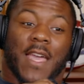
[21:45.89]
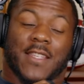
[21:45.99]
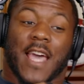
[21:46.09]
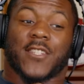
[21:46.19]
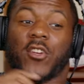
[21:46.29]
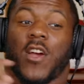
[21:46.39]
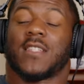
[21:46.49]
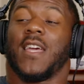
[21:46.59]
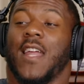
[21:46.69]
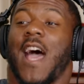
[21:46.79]
it's actually
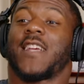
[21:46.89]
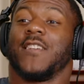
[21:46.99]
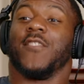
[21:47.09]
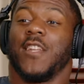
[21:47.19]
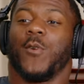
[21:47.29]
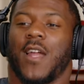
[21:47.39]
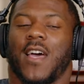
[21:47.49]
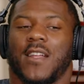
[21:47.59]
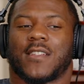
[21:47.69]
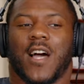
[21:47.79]
crazy, and I actually really want to
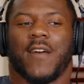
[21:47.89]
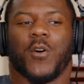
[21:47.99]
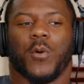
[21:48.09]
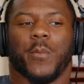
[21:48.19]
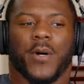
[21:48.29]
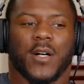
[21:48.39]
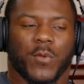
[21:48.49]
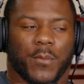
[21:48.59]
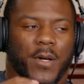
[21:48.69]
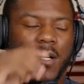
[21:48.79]
have this convo with Buck
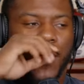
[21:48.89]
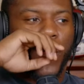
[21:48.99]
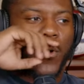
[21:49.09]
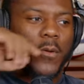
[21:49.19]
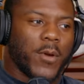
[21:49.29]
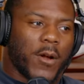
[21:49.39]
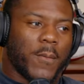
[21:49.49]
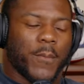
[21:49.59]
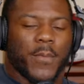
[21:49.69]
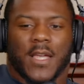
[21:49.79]
when Buck come on, bro,
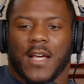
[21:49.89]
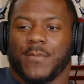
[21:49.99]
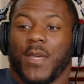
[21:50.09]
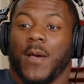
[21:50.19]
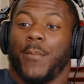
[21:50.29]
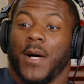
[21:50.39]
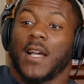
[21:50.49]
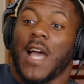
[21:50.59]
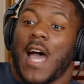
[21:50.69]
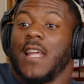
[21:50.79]
because me and Buck
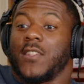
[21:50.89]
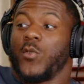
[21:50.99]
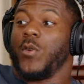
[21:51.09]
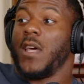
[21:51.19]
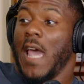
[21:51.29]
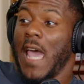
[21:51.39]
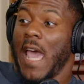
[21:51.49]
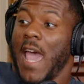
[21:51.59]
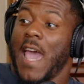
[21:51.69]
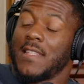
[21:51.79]
got into it
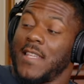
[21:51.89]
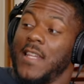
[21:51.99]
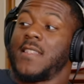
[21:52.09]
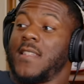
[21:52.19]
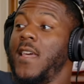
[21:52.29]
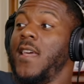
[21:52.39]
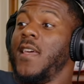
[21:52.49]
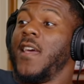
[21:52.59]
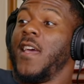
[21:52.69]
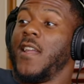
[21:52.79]
at Tennessee
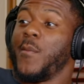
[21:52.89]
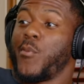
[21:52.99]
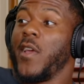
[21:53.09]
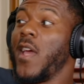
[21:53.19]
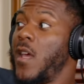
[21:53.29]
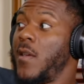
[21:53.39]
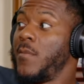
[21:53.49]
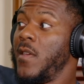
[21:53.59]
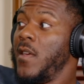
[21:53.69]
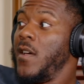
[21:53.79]
in the pregame.
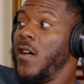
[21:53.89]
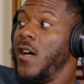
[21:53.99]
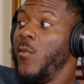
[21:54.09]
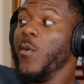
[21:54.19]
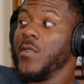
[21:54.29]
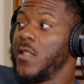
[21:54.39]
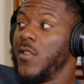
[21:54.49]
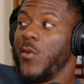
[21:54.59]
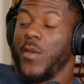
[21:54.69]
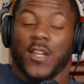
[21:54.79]

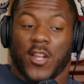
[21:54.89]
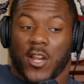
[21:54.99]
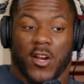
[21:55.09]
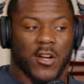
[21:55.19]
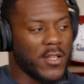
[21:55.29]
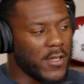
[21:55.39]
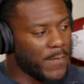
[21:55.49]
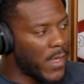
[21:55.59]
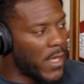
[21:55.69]
We in there early